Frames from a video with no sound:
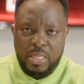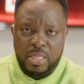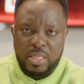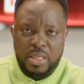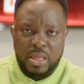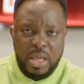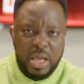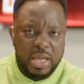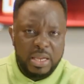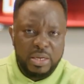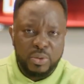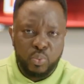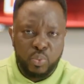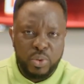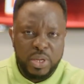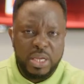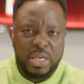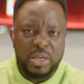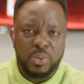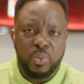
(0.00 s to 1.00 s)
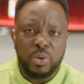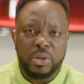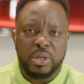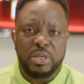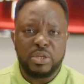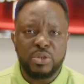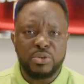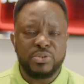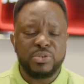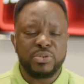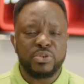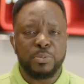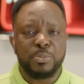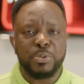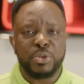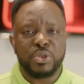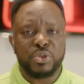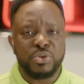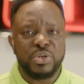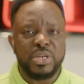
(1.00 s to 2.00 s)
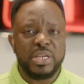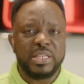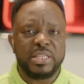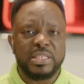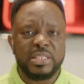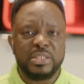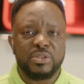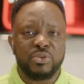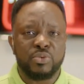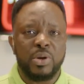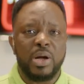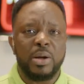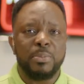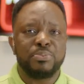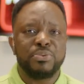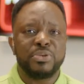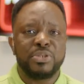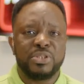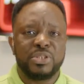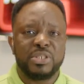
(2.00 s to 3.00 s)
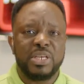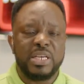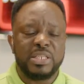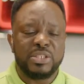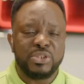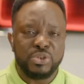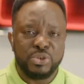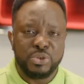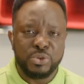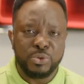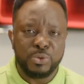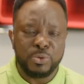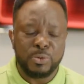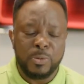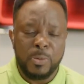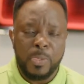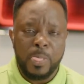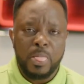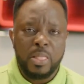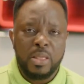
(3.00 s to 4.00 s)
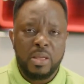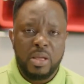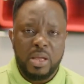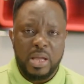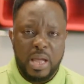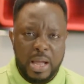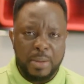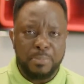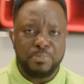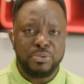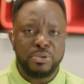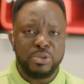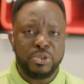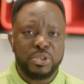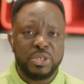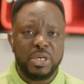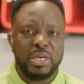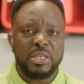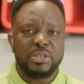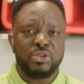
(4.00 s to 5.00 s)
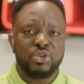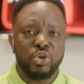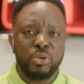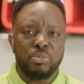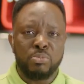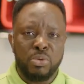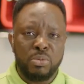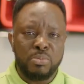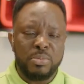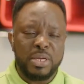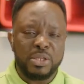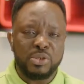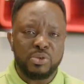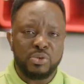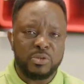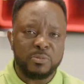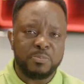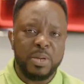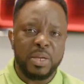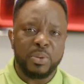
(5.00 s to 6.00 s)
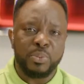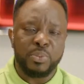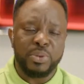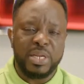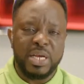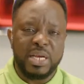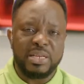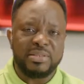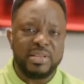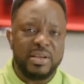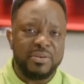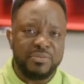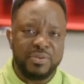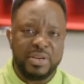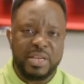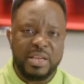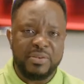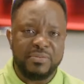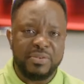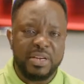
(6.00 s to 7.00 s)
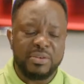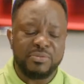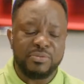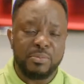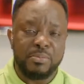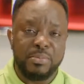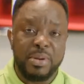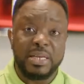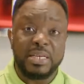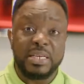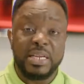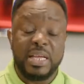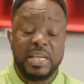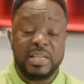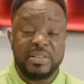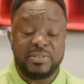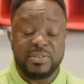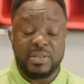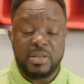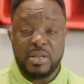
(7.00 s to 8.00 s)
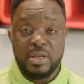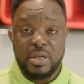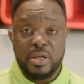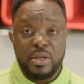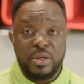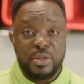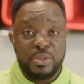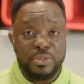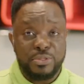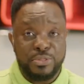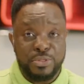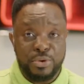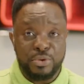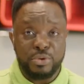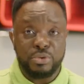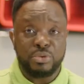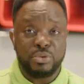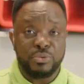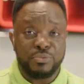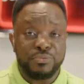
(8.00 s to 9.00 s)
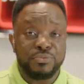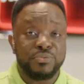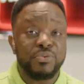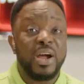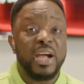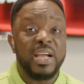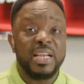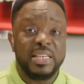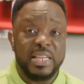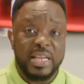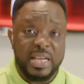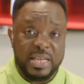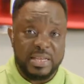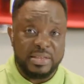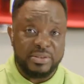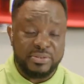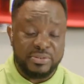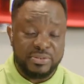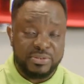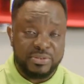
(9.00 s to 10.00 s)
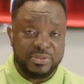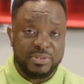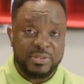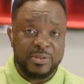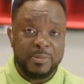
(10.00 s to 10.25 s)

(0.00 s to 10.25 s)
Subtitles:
And we want to use this opportunity to appreciate you, appreciate your moment you spend with us every evening from Mondays through to Fridays.